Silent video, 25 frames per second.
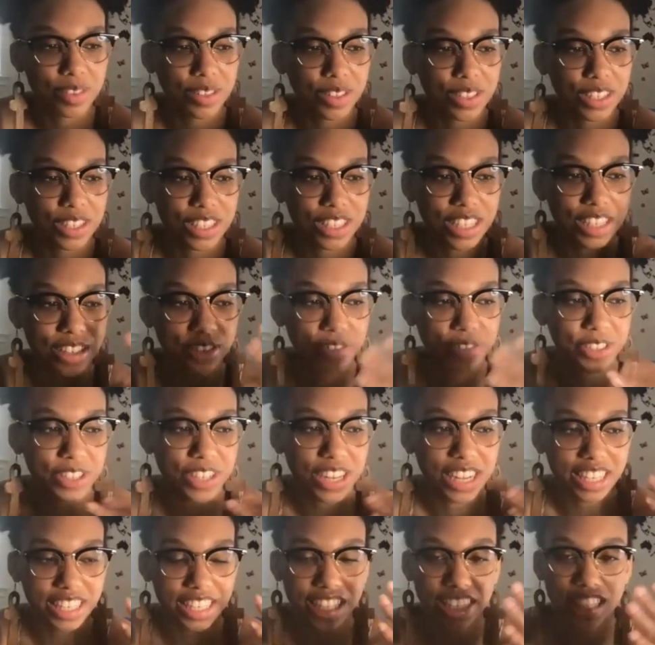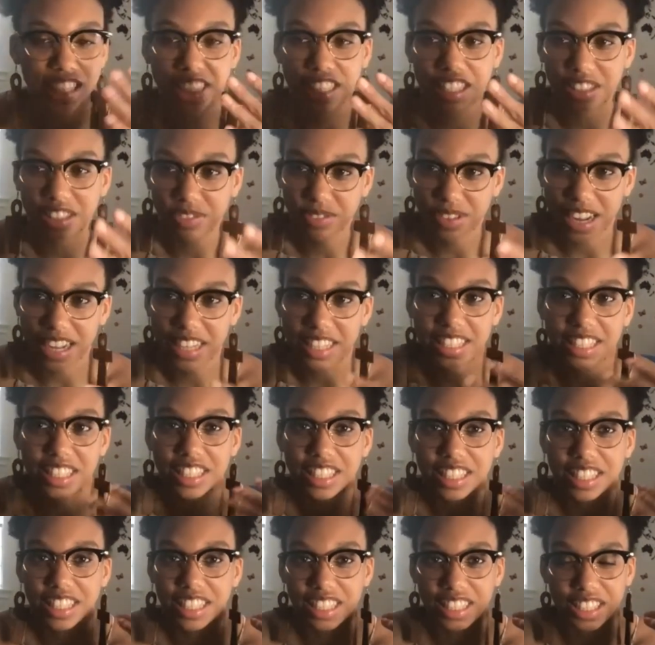they feel like they're disadvantaged
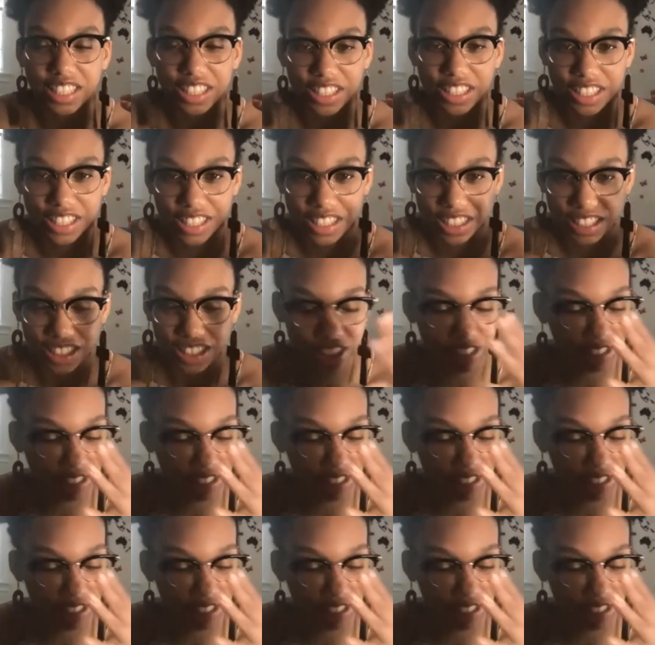and they just,